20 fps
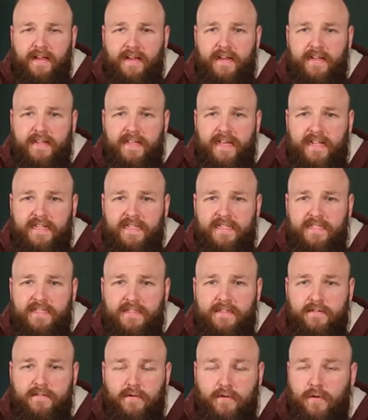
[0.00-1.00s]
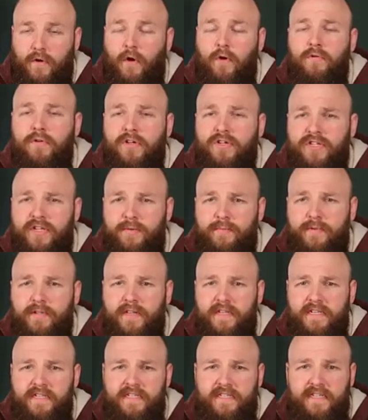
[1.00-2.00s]
it gets, or ownership at
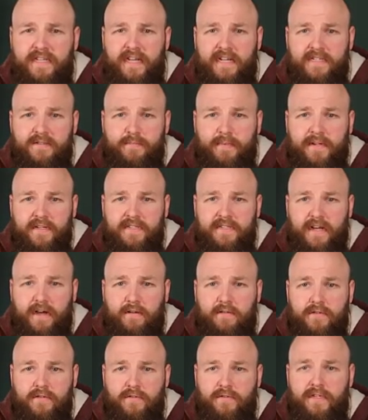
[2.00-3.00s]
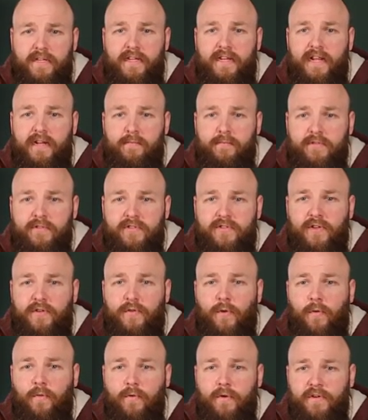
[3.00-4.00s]
least, gets passed down to Guilhelmus de
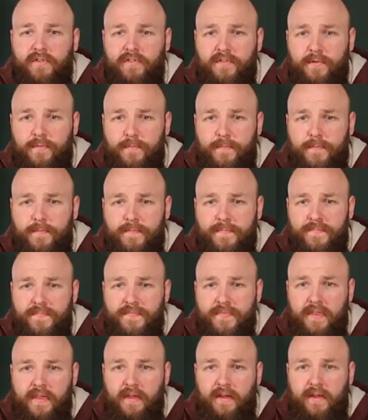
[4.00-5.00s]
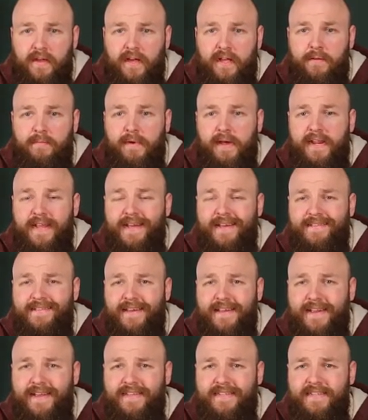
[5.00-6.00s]
Donker and Maria
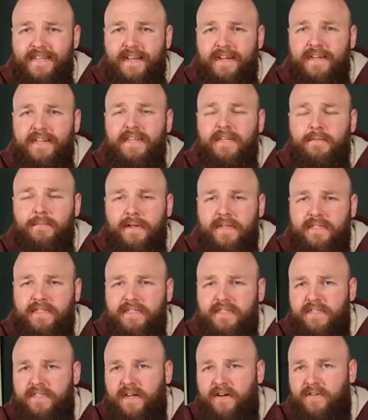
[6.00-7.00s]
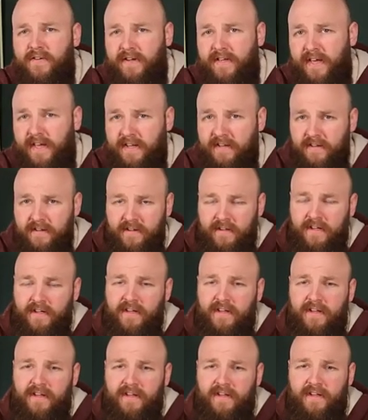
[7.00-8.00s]
Theresia Lindemans. Now again,
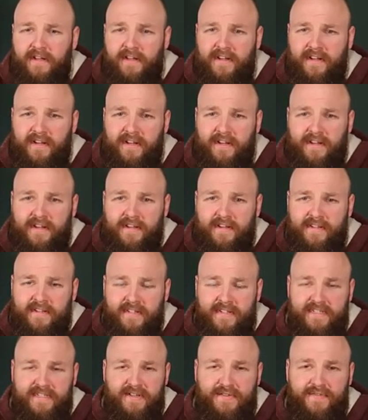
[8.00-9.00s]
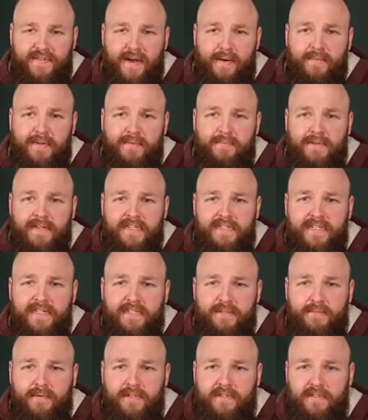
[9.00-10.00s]
uh, it's a family
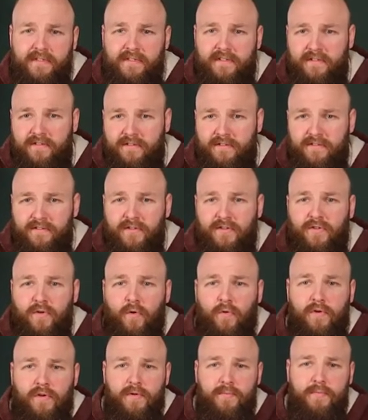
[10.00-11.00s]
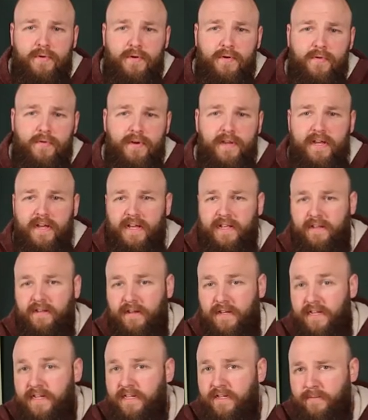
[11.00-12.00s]
business, but the Donker Brewery
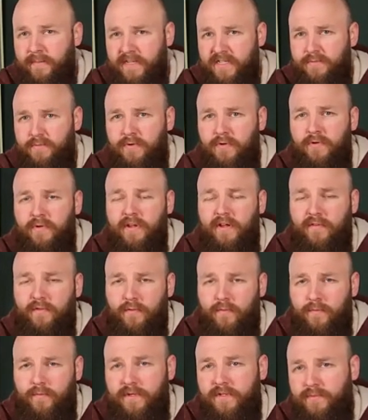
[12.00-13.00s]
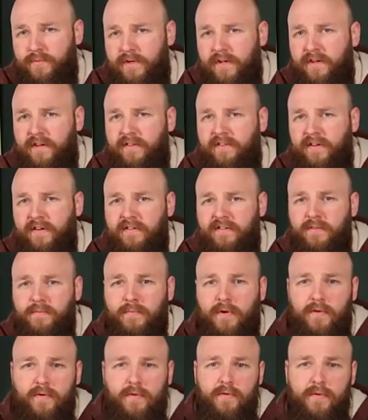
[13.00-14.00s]
and Lindemans Brewery, of which we're going to talk
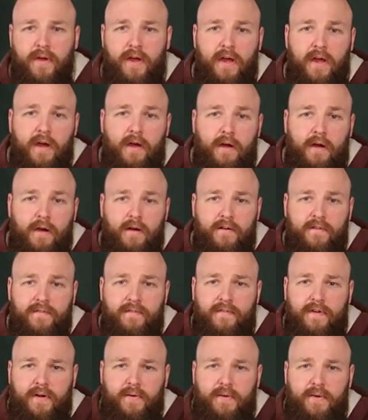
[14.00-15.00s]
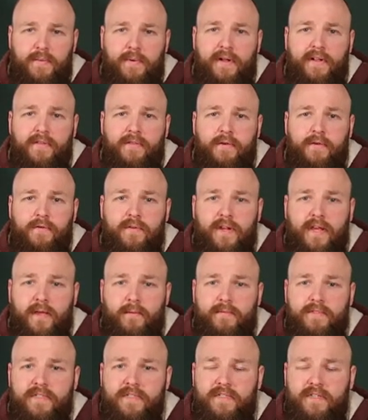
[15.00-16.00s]
tomorrow, are very well known
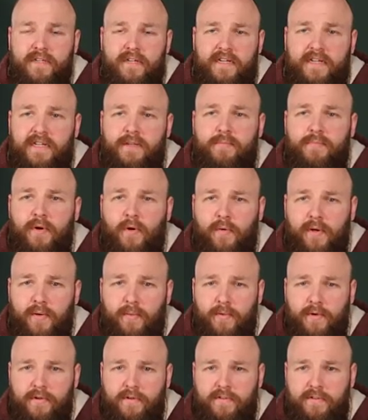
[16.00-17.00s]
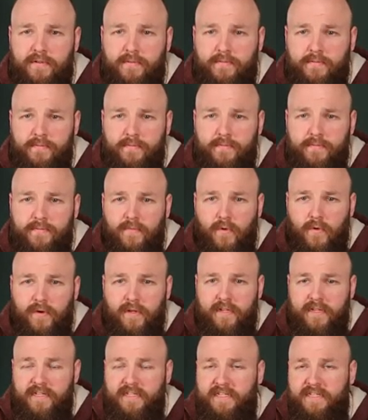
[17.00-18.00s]
names in the brewing world, or
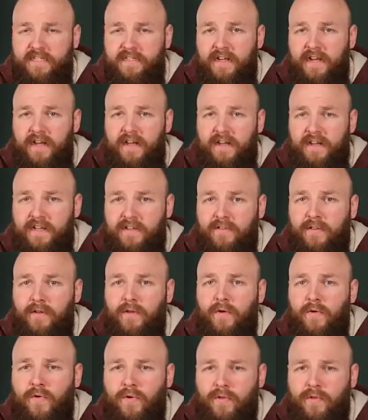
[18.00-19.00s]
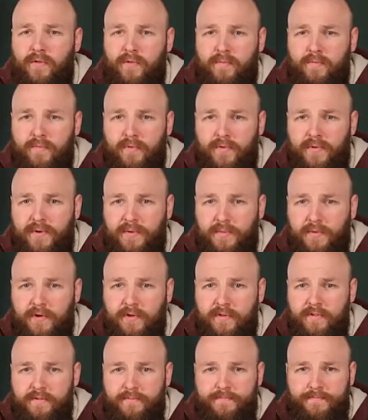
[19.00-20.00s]
at least in the local brewing
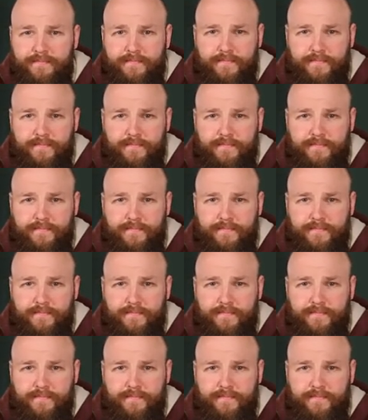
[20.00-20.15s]
world.